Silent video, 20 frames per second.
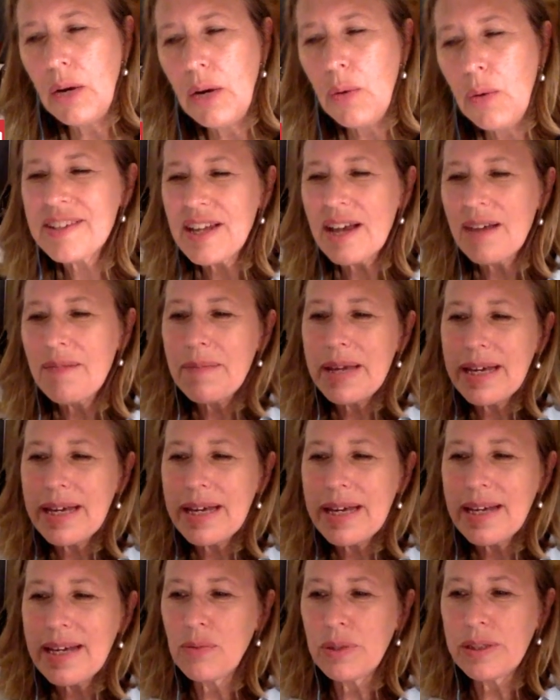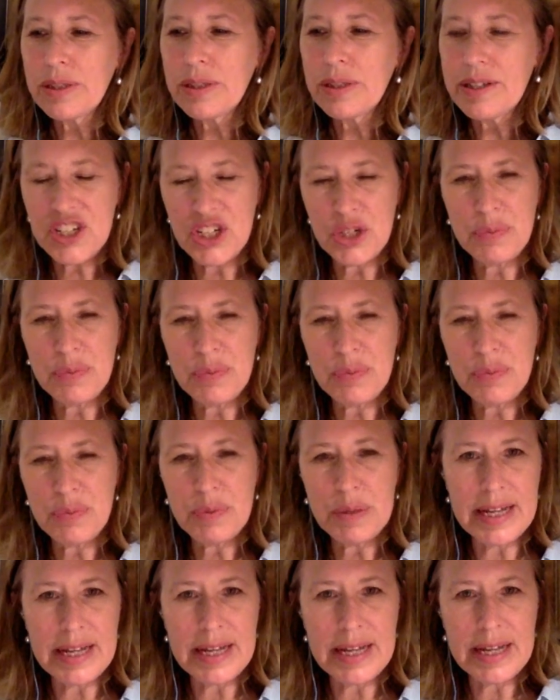Well, they stopped making the really stupid
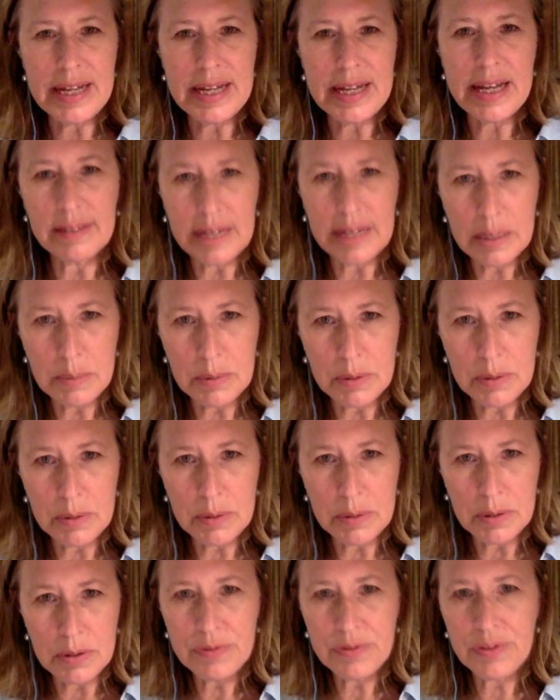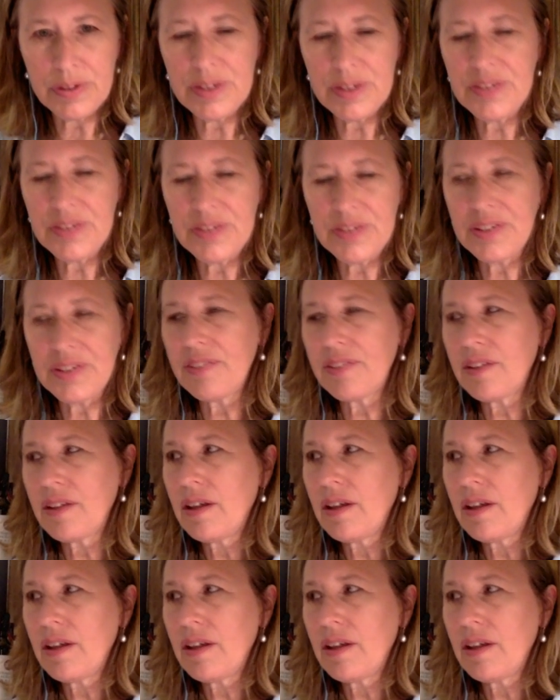mistakes on the label, for instance.